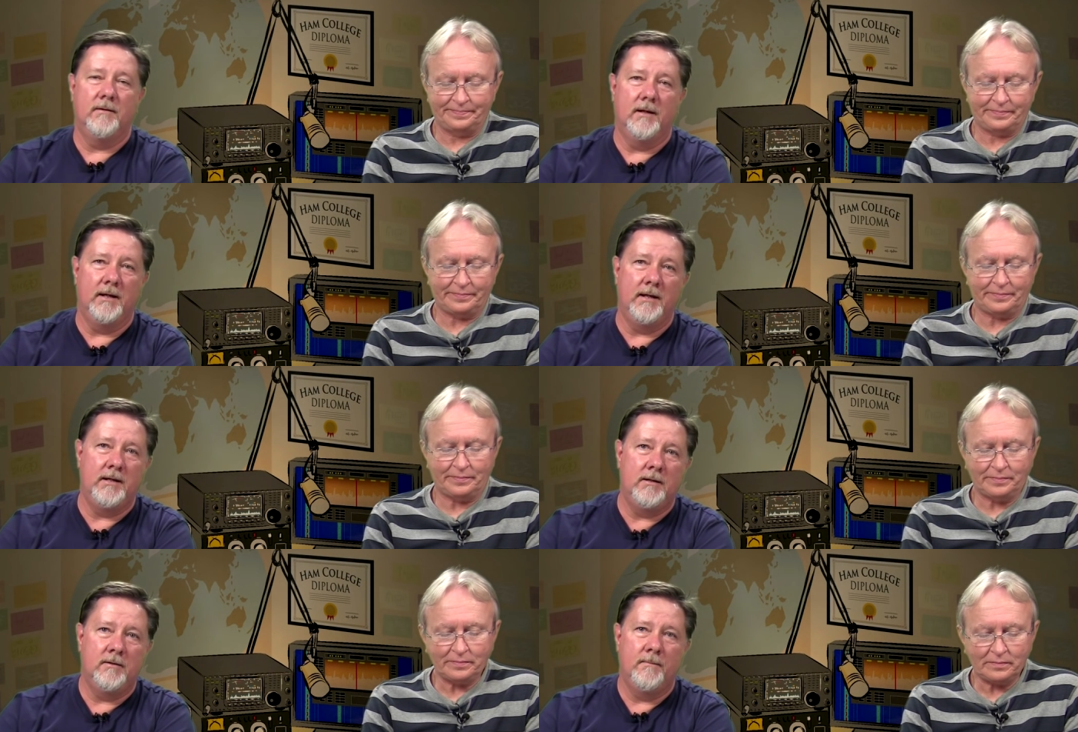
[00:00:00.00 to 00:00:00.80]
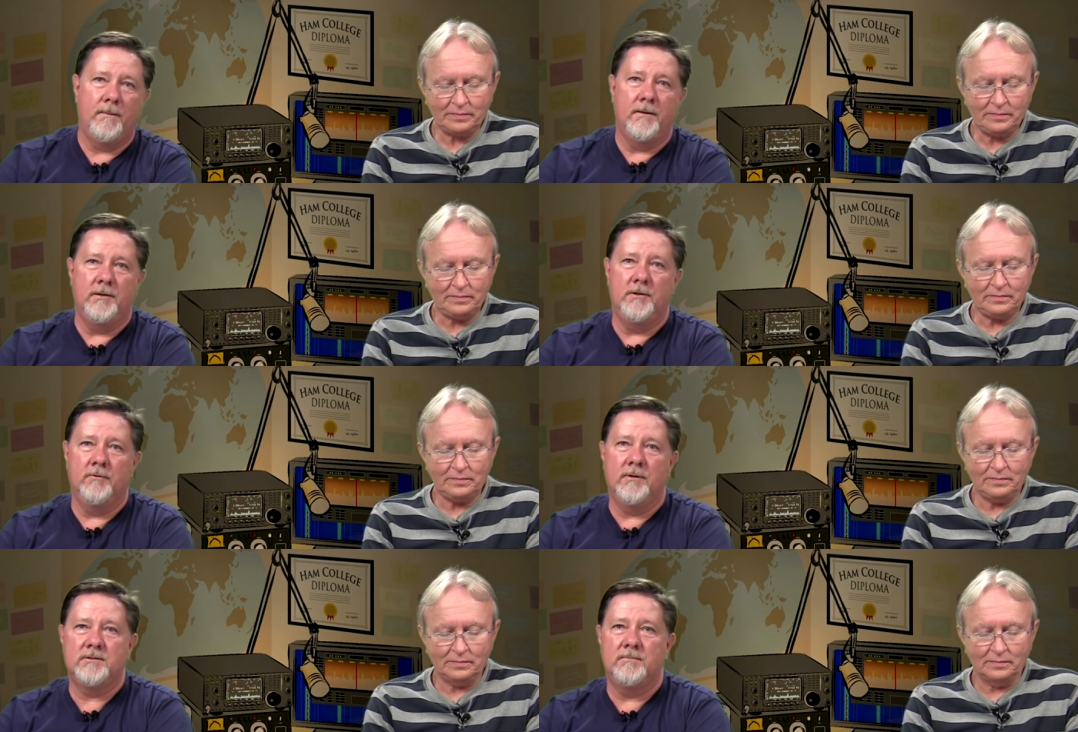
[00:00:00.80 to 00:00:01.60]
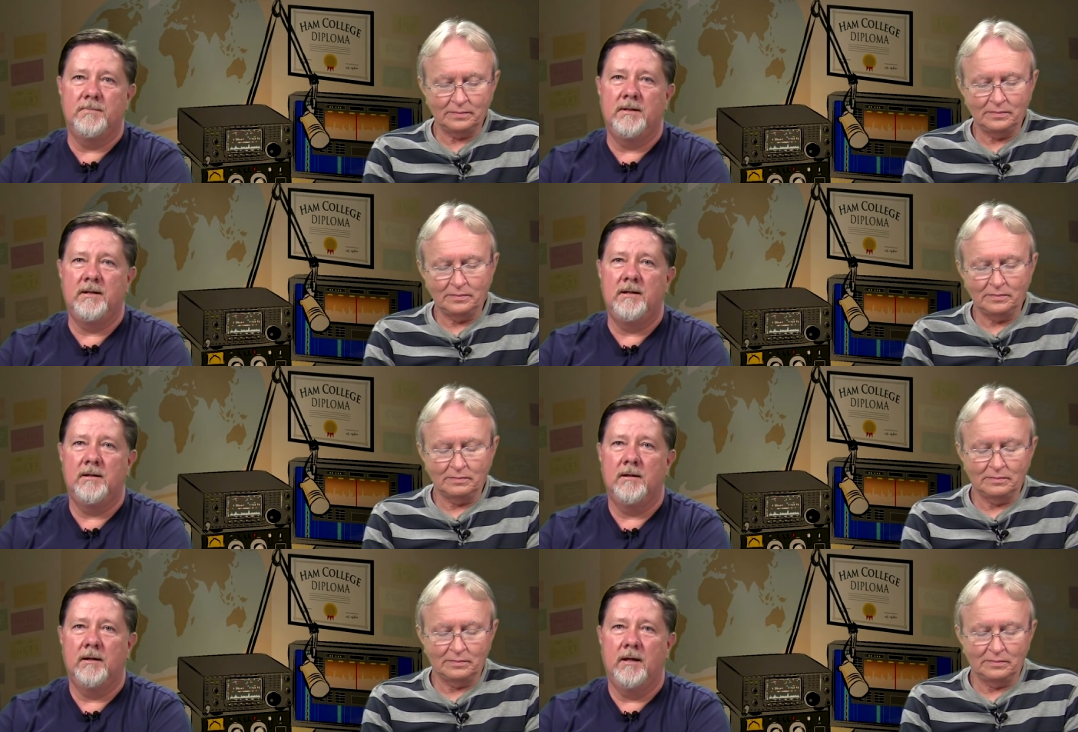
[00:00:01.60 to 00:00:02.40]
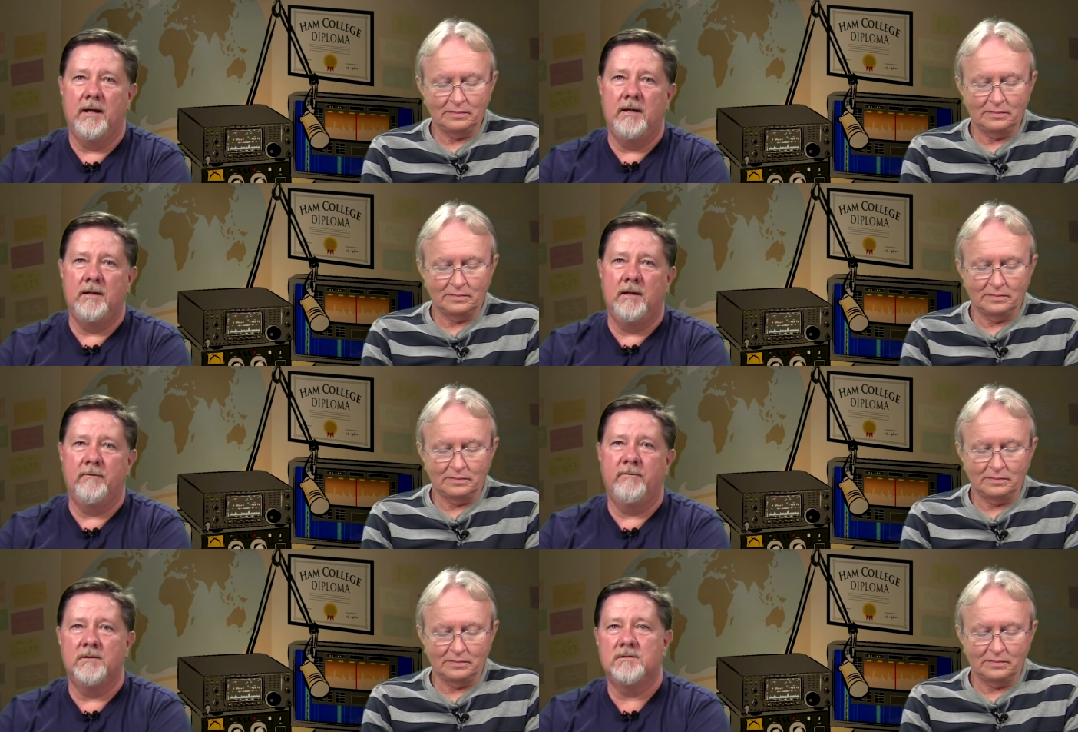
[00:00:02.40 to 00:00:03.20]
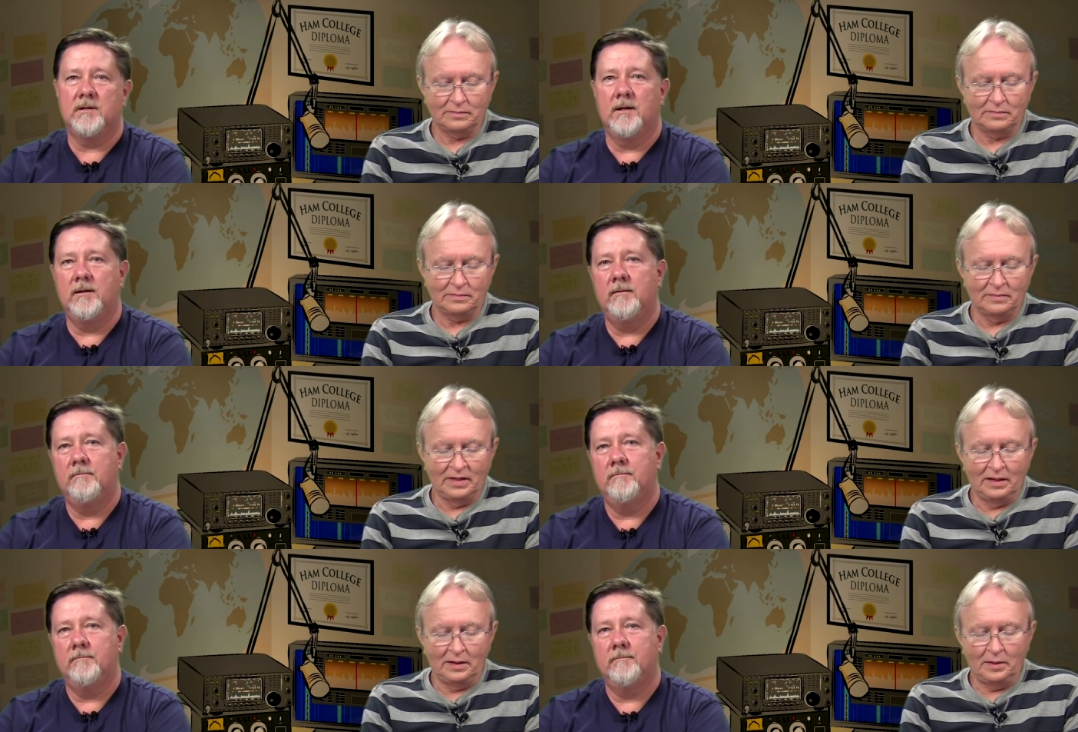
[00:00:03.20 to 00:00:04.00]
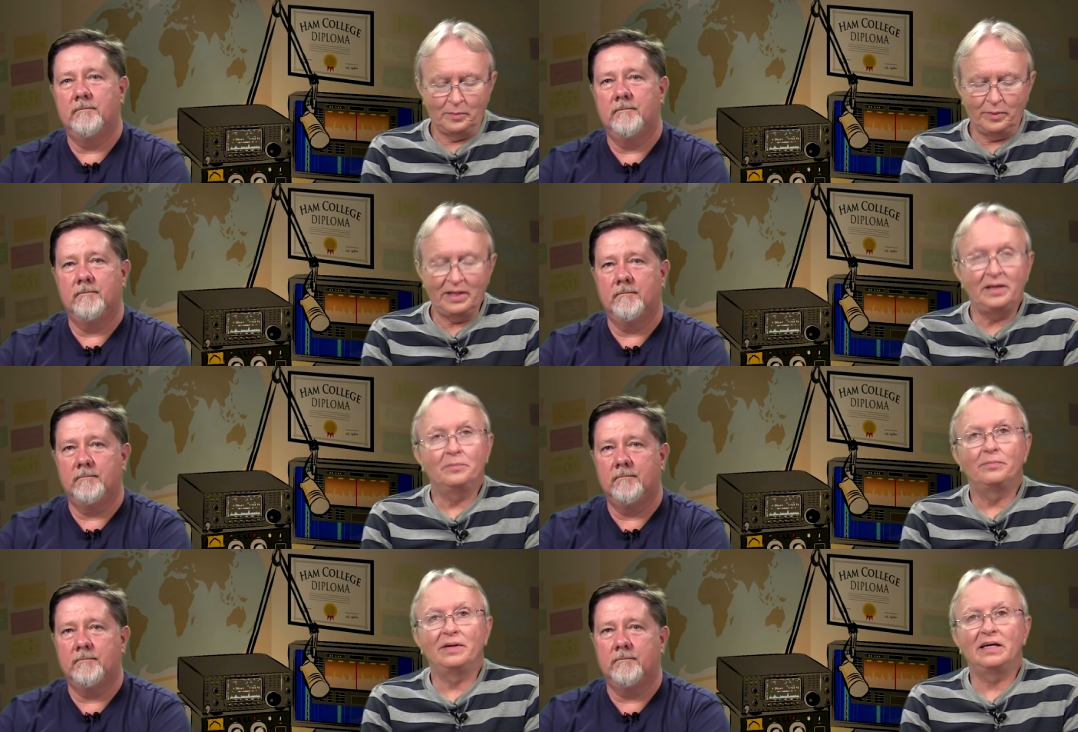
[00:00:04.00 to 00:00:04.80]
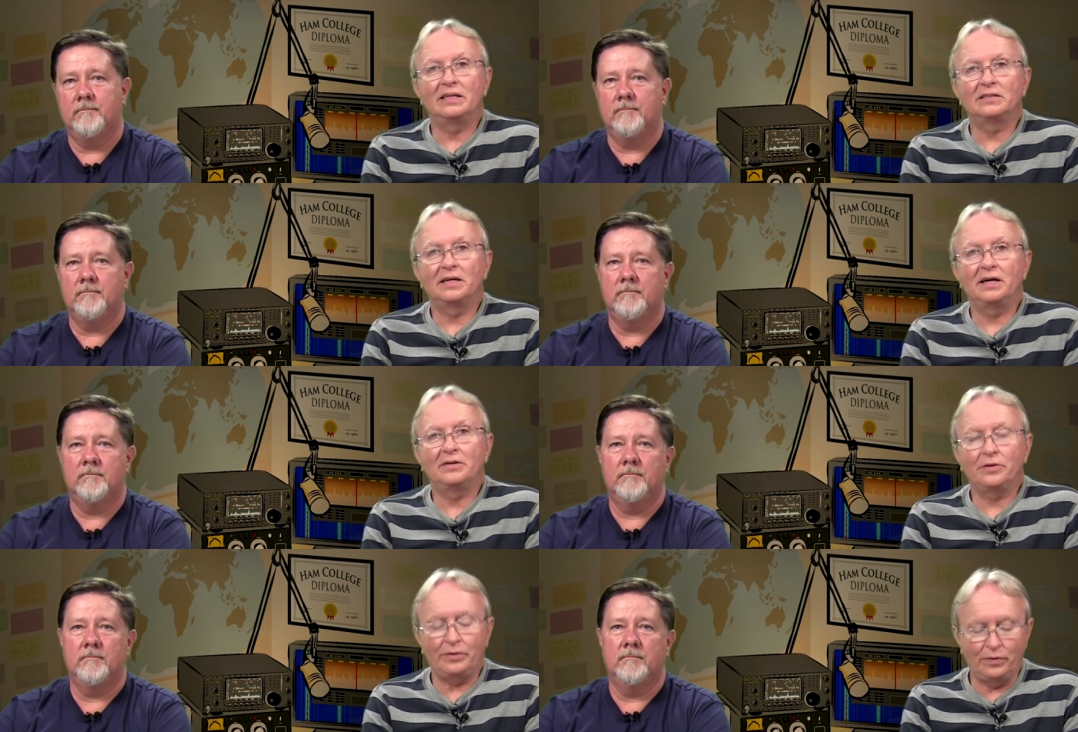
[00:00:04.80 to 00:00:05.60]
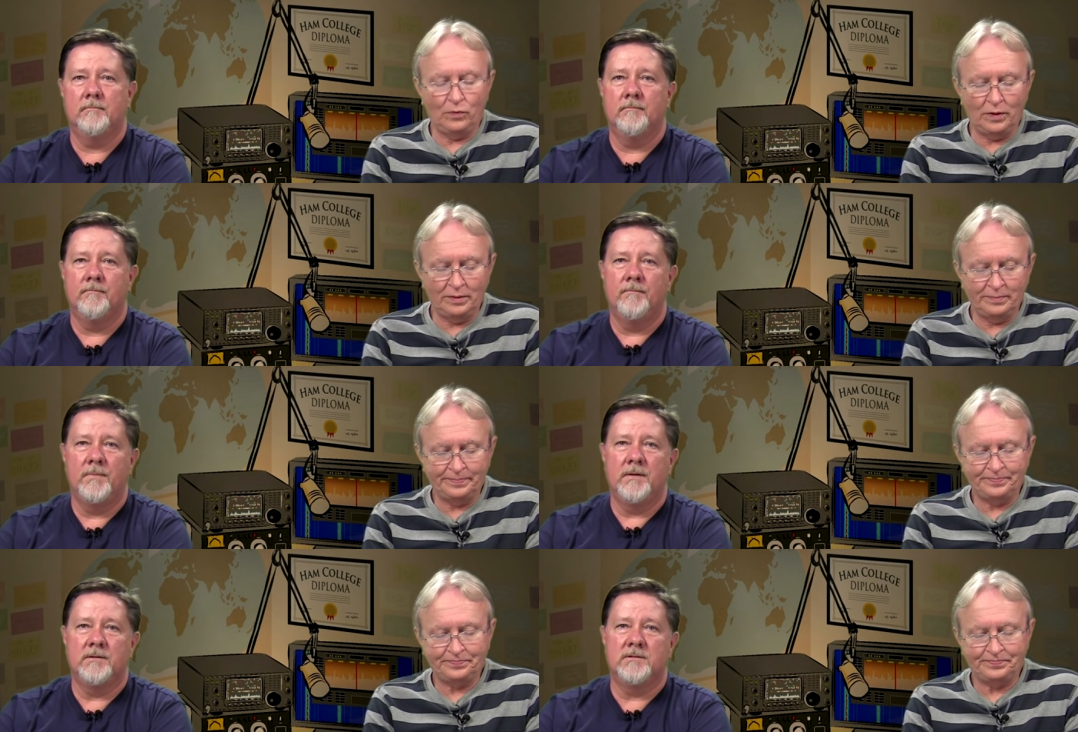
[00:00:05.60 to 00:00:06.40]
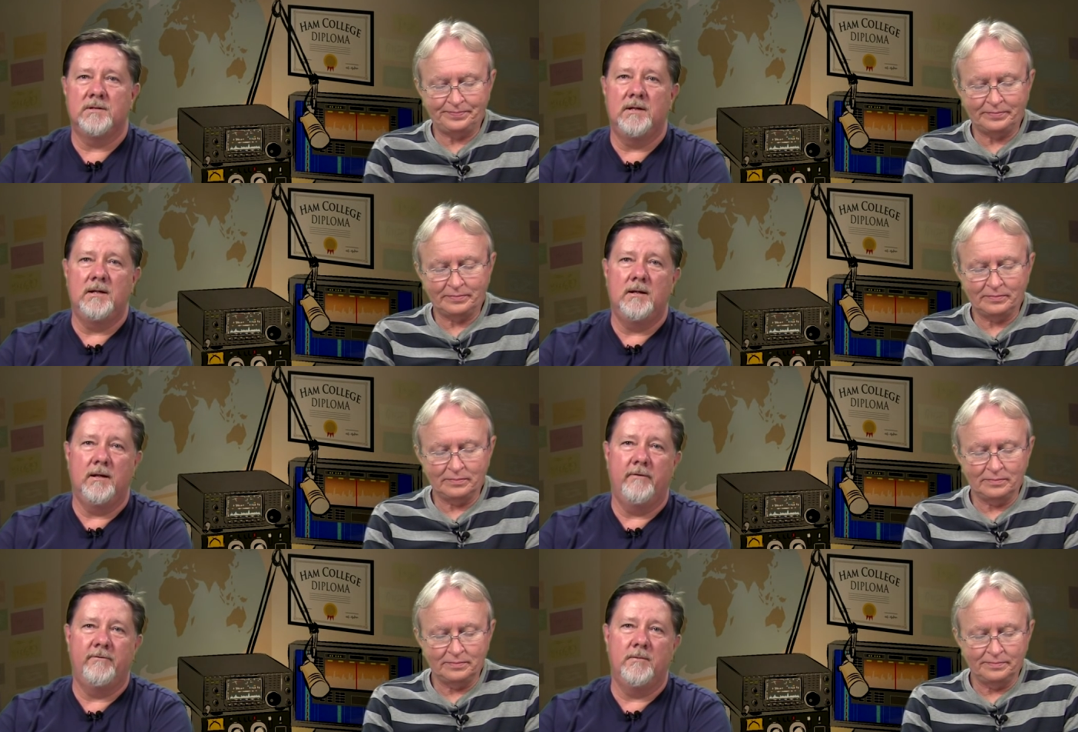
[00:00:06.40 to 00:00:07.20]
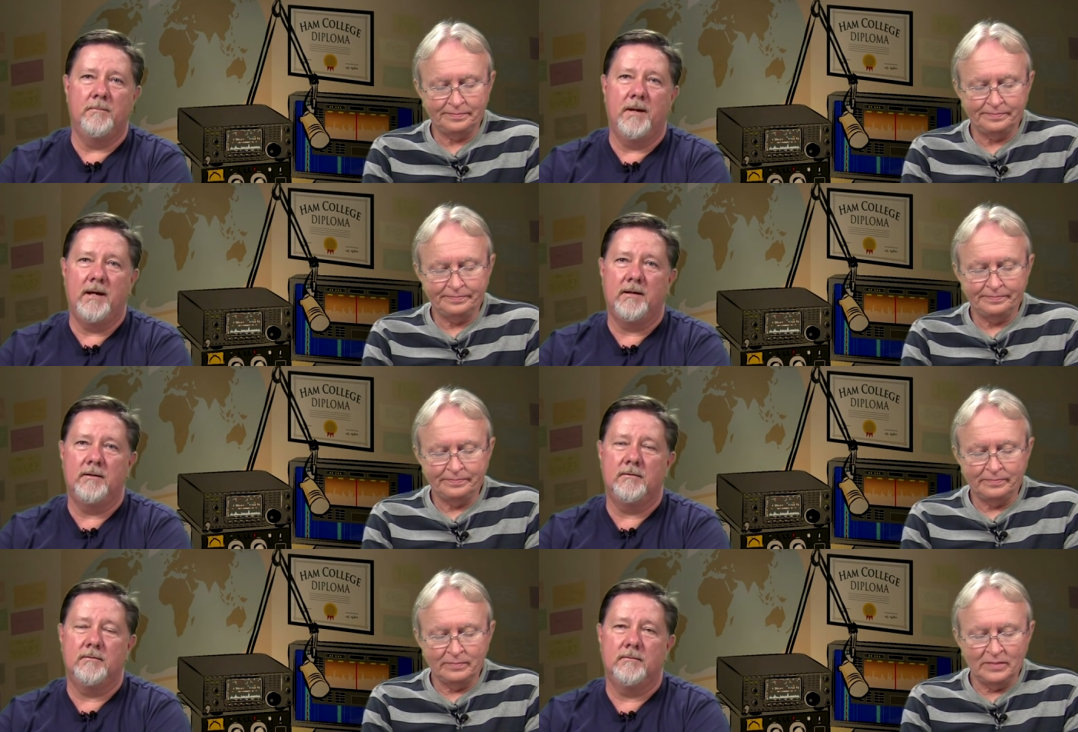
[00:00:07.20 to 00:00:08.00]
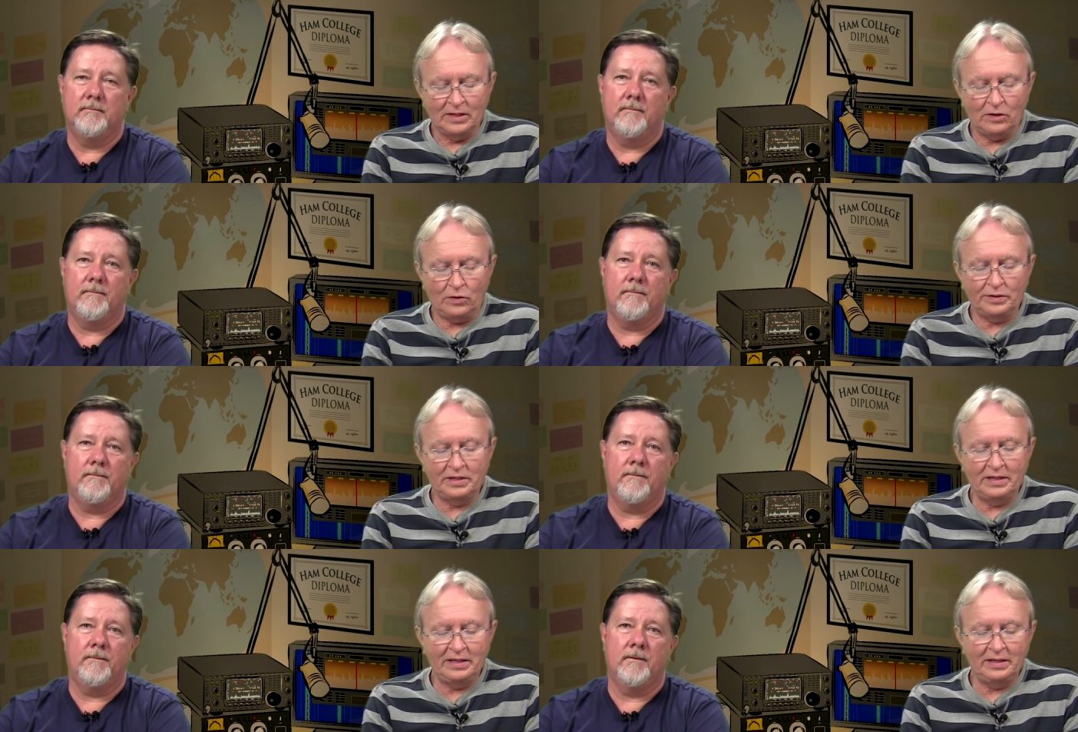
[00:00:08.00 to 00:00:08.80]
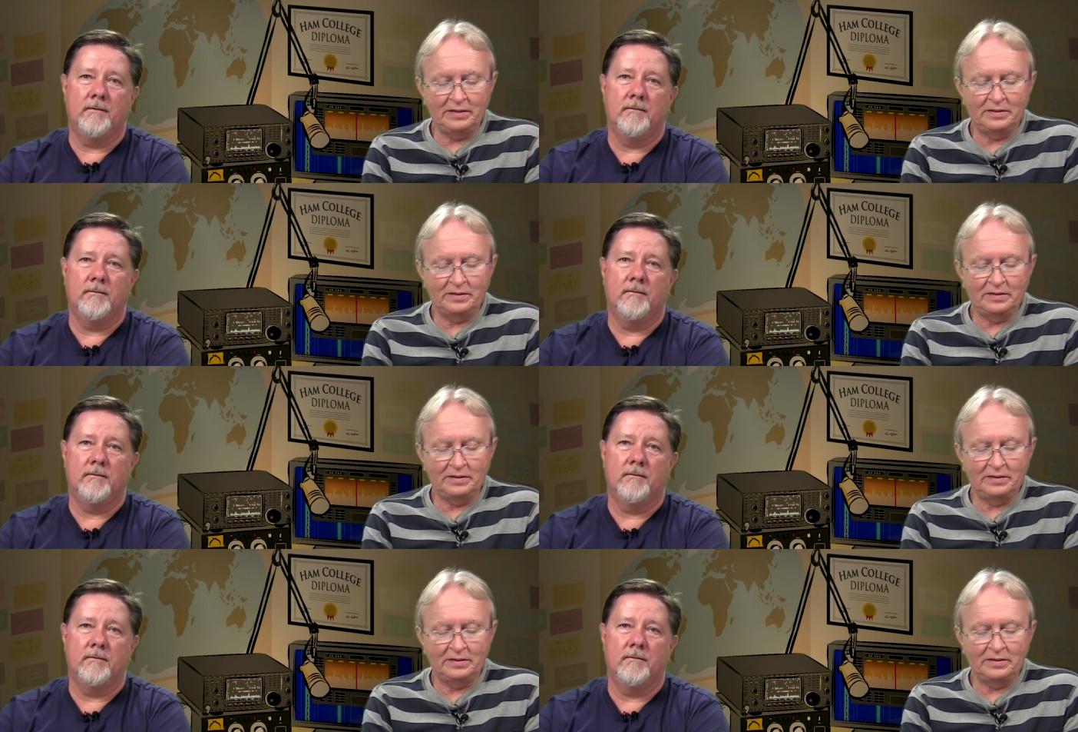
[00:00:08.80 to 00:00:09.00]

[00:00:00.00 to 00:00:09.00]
Speaker 1: A. USB AFSK.
Speaker 2: B. PSK 31. C. FM packet. R. D.